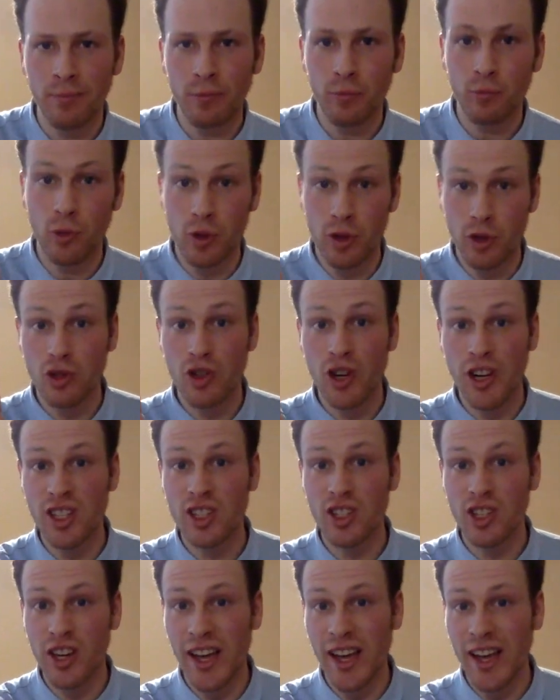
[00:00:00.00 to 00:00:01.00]
When you trace
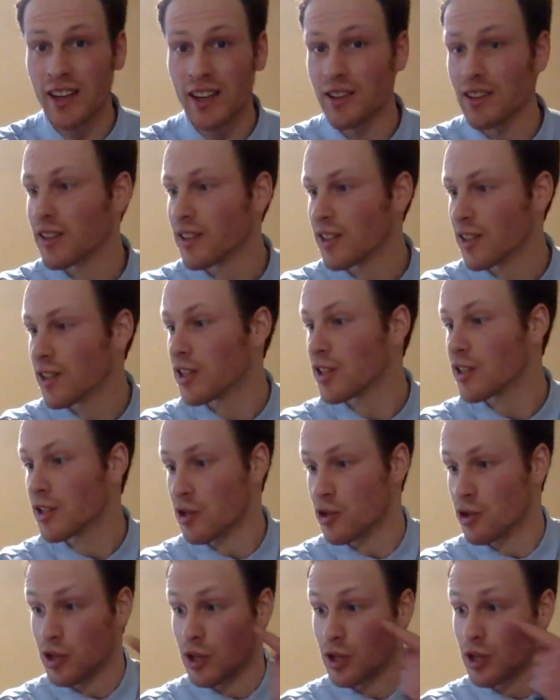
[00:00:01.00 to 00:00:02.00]
your hand, then
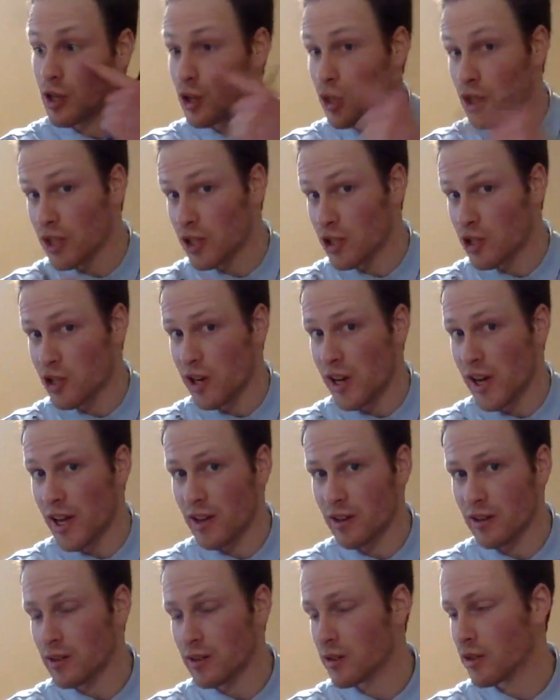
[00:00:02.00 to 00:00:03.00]
you're gonna look at your
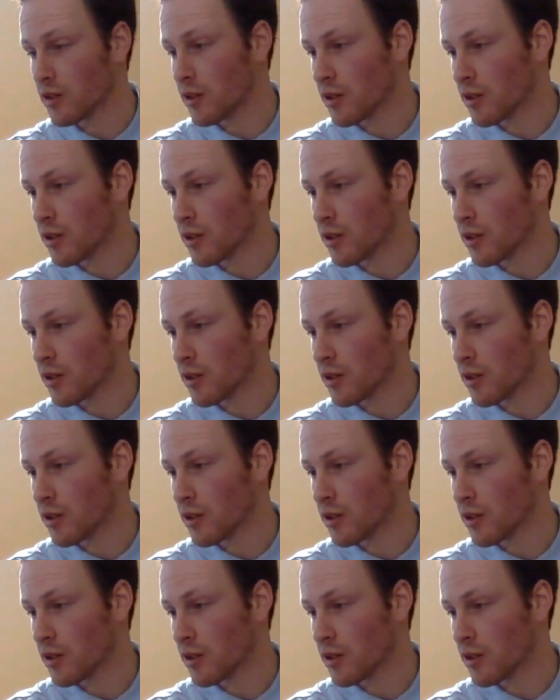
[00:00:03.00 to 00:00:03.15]
hand